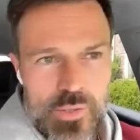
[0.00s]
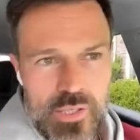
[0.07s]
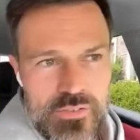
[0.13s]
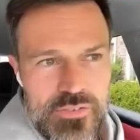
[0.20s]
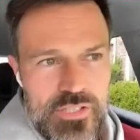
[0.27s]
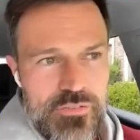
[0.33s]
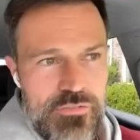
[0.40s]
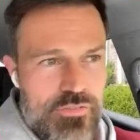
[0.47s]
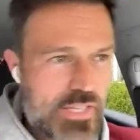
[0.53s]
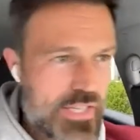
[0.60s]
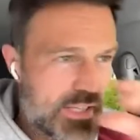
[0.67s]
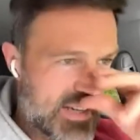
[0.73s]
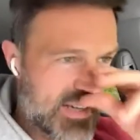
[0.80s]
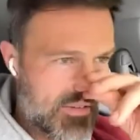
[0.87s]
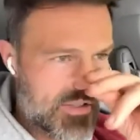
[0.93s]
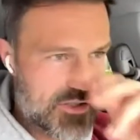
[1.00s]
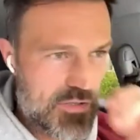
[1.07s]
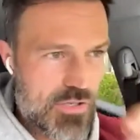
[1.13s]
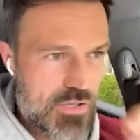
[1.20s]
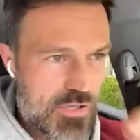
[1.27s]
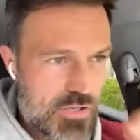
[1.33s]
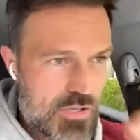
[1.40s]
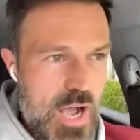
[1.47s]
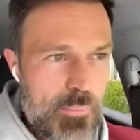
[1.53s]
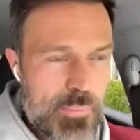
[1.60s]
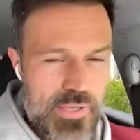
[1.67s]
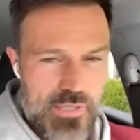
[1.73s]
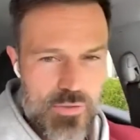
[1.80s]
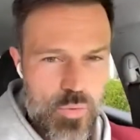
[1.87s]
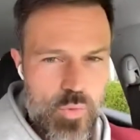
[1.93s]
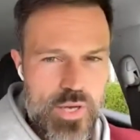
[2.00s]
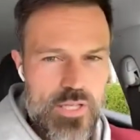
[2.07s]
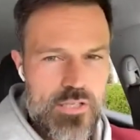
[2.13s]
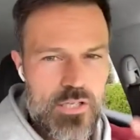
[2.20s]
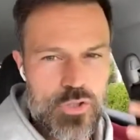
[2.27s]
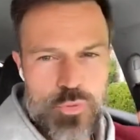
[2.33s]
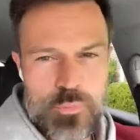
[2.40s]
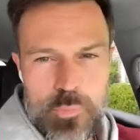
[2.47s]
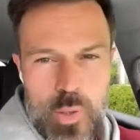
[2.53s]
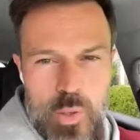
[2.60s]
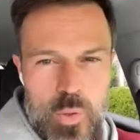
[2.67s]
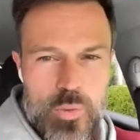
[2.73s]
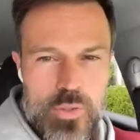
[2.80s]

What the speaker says: and on TV, and I was copying the way they spoke,